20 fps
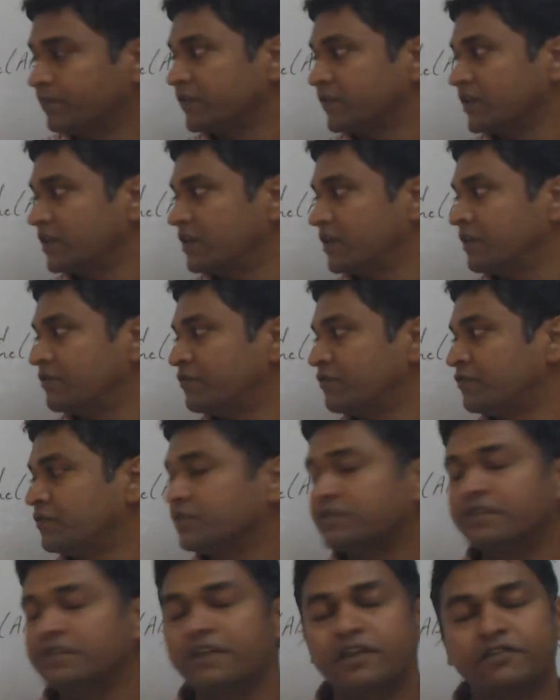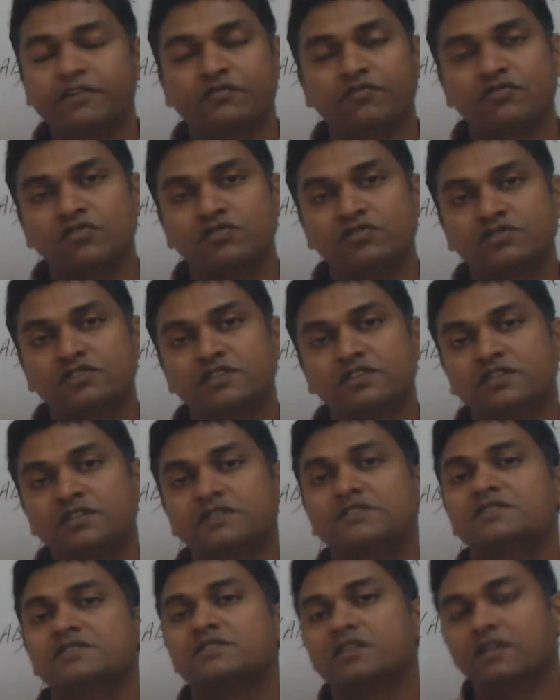if the net force is
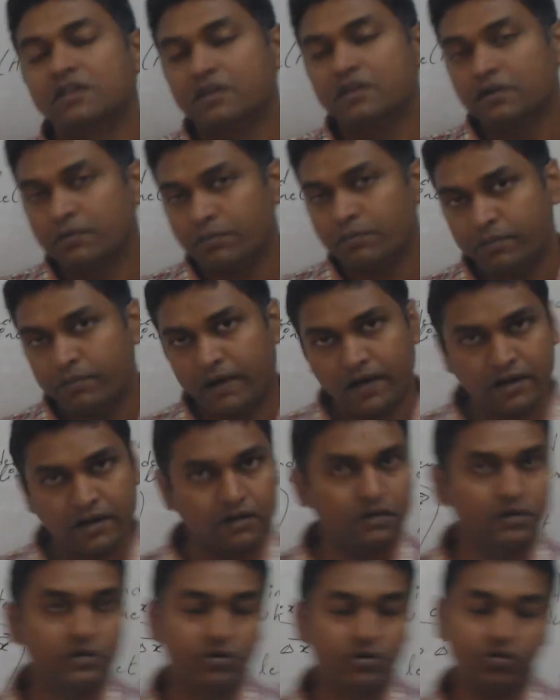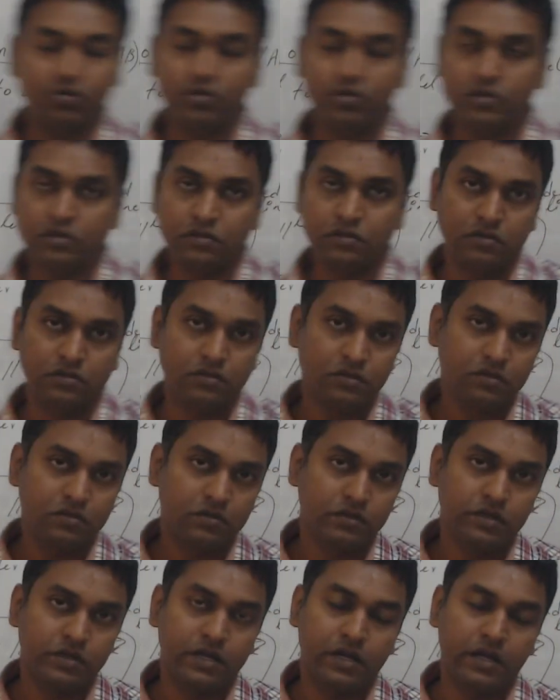parallel to the
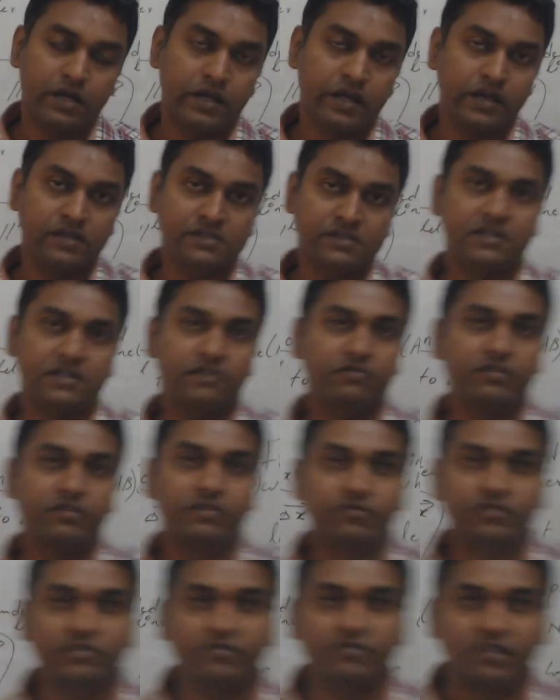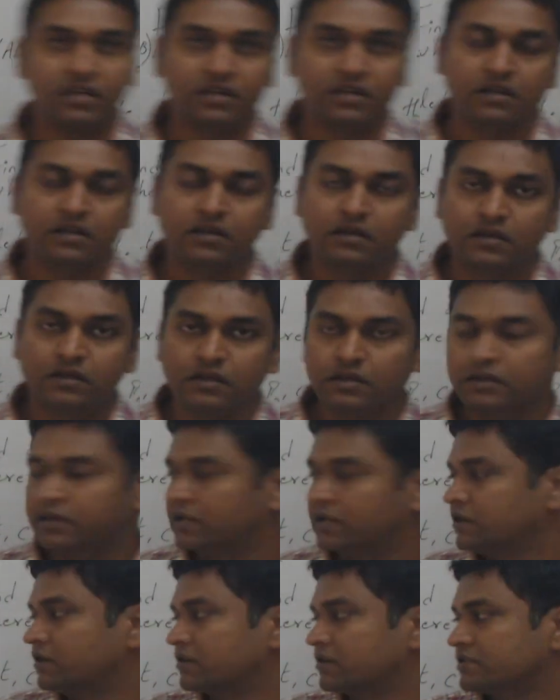delta x that we have given, then
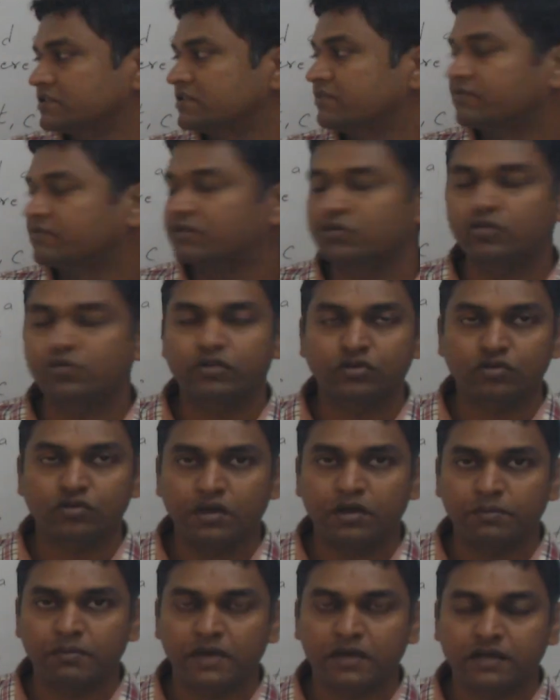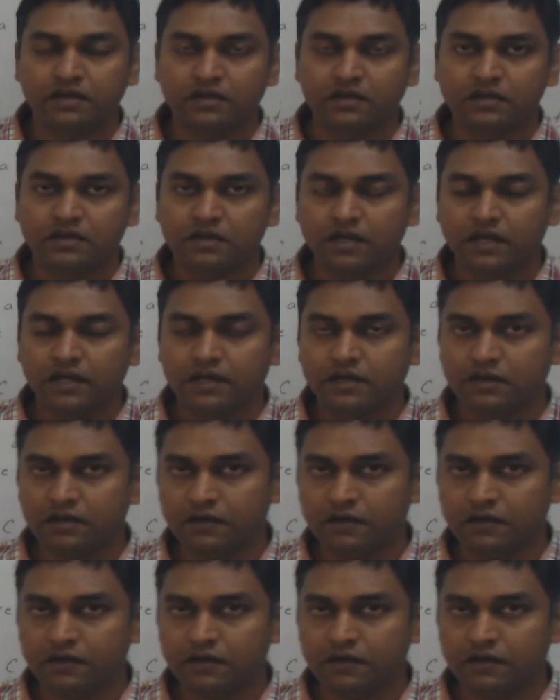it is never going to come back. Correct?